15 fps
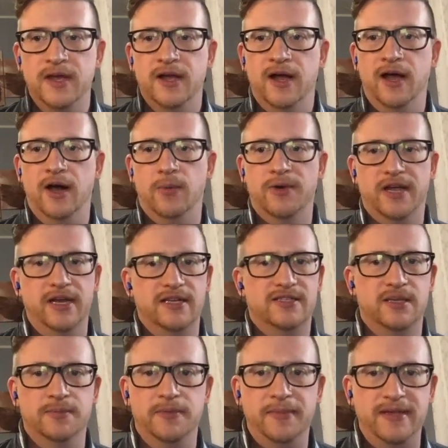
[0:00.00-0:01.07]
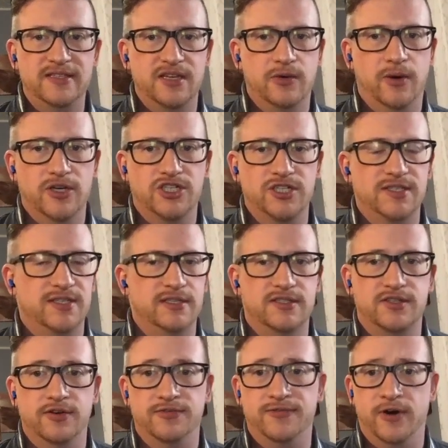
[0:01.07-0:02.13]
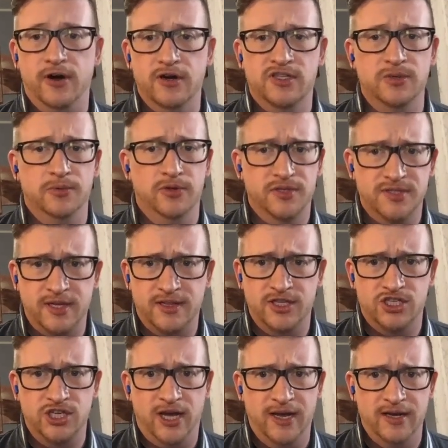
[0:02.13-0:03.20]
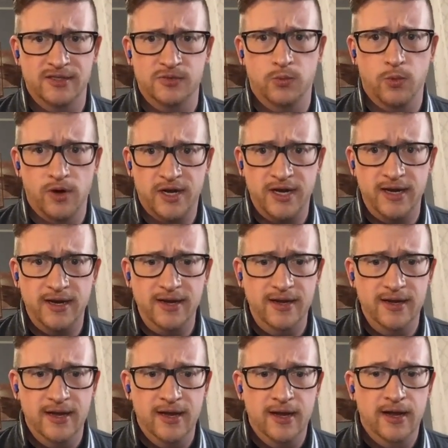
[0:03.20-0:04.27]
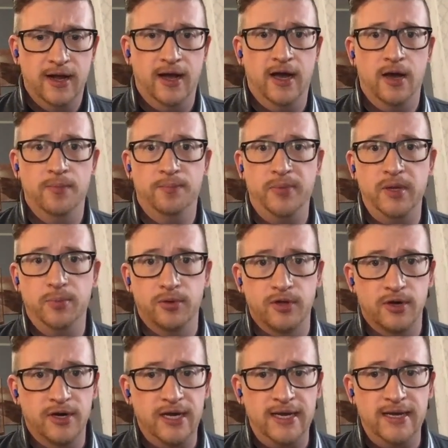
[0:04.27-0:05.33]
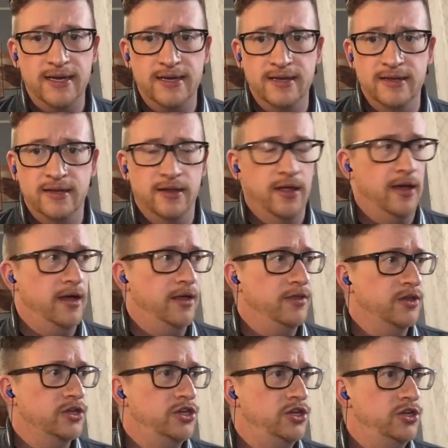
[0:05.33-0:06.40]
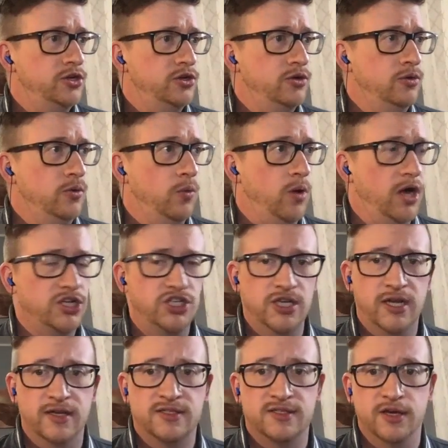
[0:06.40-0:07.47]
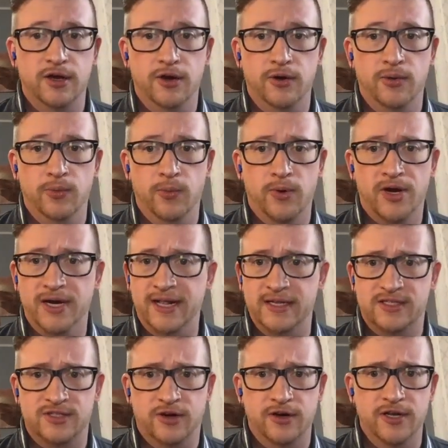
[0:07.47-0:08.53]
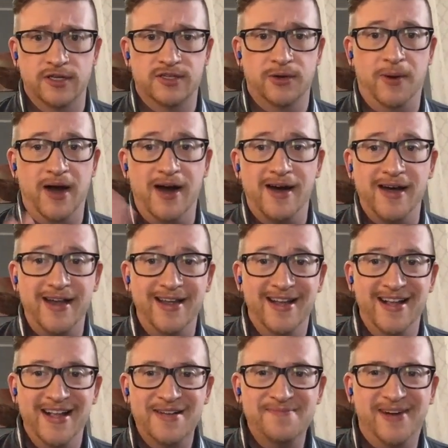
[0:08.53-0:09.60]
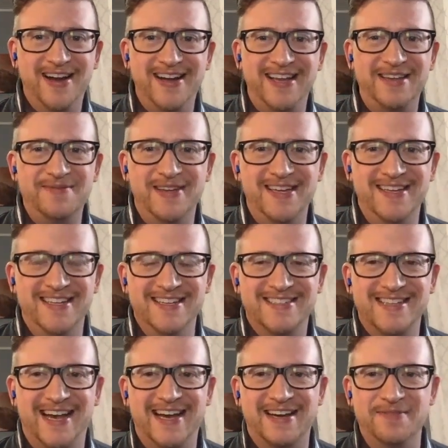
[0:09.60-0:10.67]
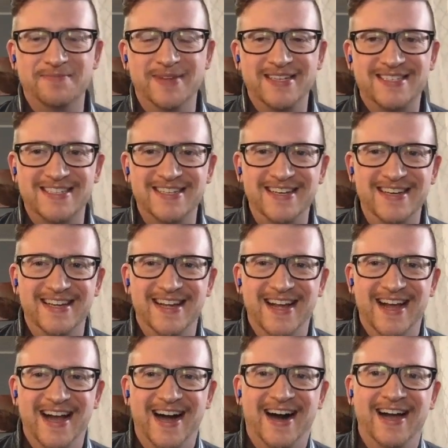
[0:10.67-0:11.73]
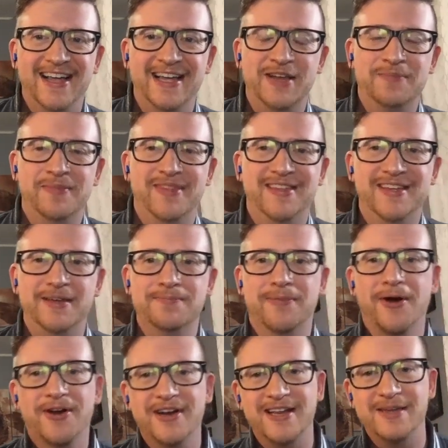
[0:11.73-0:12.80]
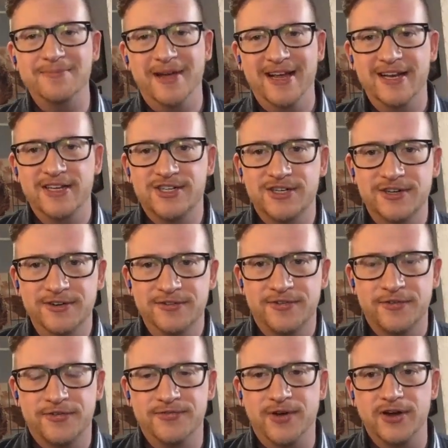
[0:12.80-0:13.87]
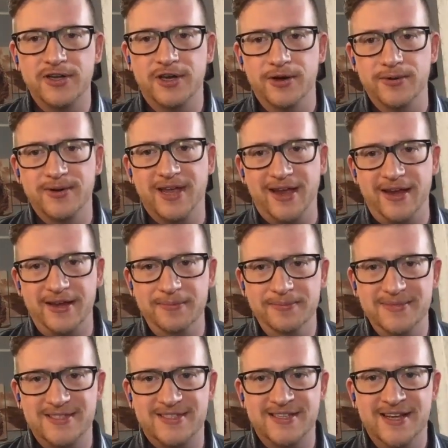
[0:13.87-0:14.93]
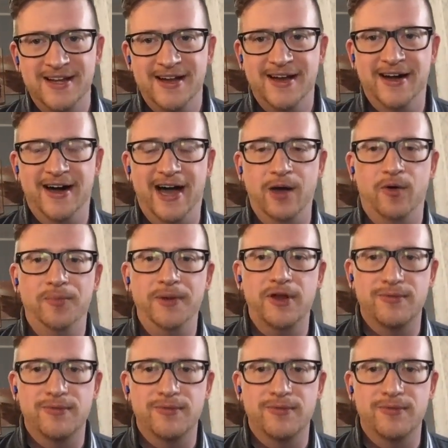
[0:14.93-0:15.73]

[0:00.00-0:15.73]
We're getting some amazing questions in so far. So it looks like the chat is working. People are in the queue watching us, so we're going to get started. So hi, my name is Adam Minton. I am the marketing manager for Funko Games. I will be your